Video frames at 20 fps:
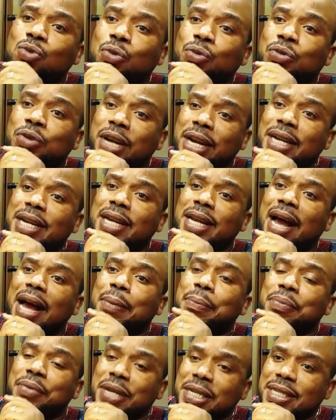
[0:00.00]
really
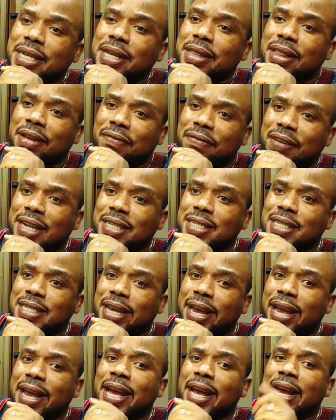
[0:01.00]
appreciate the fact
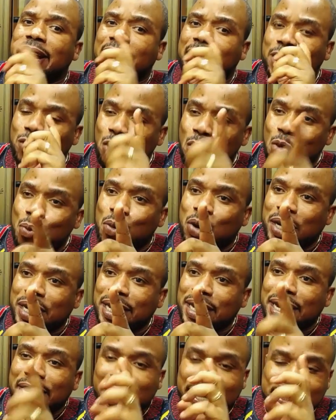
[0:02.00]
that
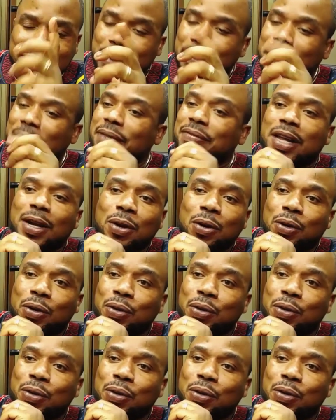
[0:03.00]
nobody is above the law.